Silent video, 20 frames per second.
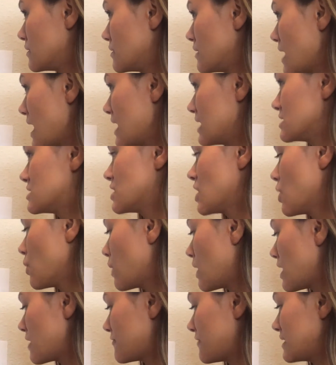at toe
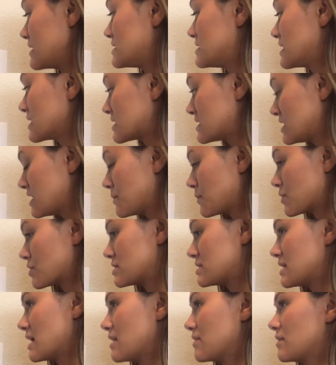off at
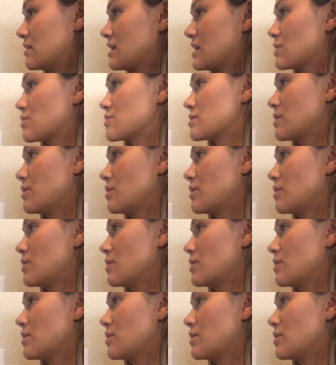60%, the knee